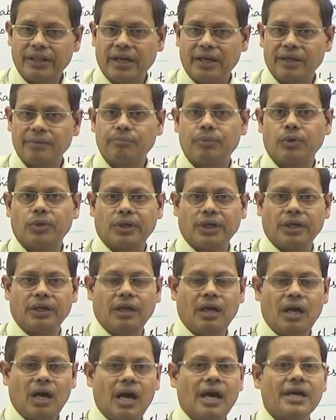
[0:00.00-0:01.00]
they are imported,
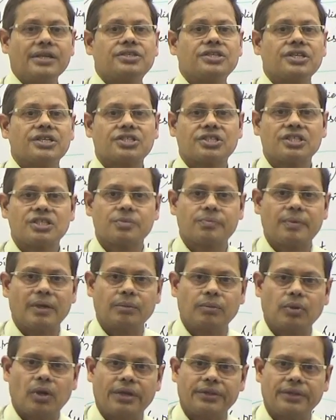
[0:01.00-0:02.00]
IGST is
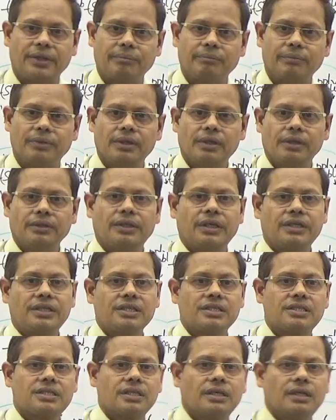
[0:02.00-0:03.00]
payable on them. That
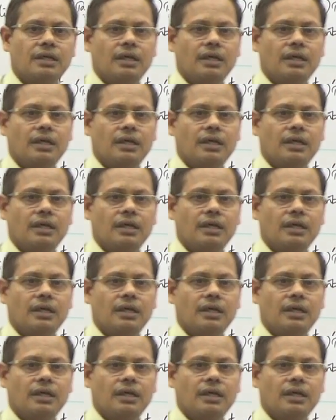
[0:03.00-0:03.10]
is